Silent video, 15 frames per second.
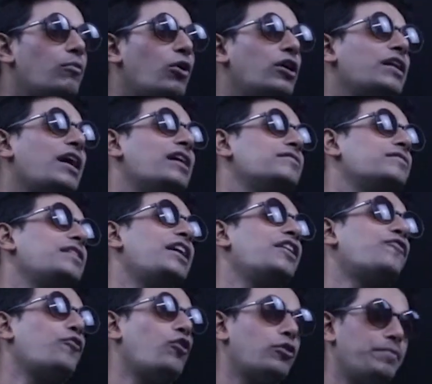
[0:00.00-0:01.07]
come on, yeah,
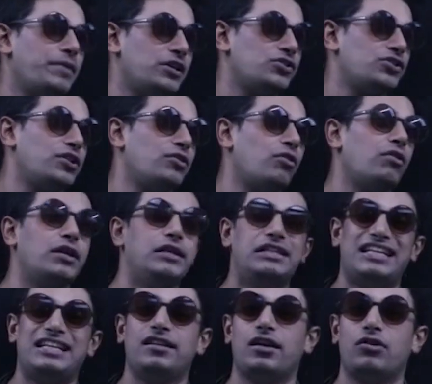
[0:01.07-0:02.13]
Z formation,
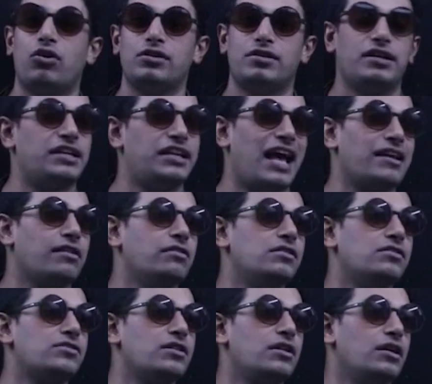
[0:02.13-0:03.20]
interior alternate
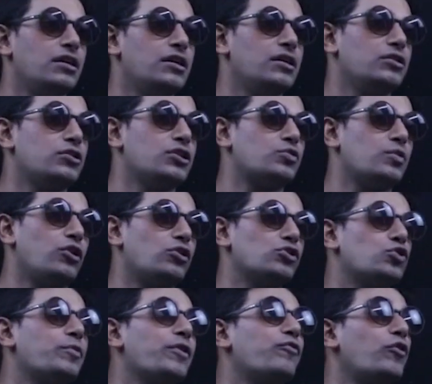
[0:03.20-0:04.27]
angles. This will
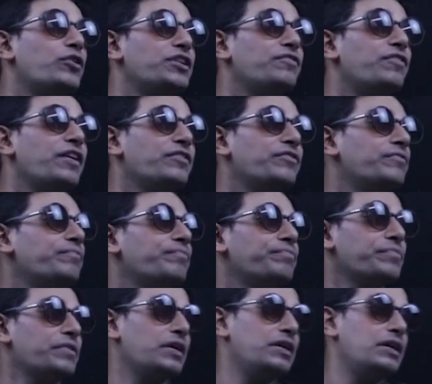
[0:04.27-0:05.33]
also be 45.
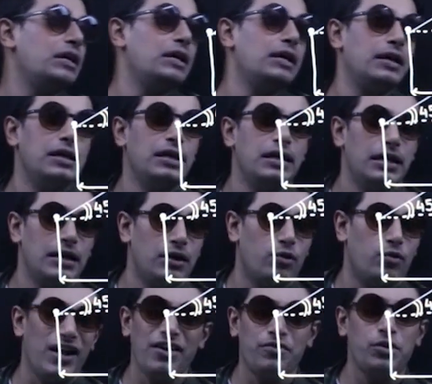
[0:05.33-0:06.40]

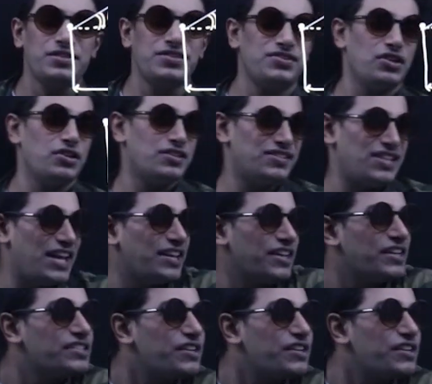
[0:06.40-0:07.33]
What I was saying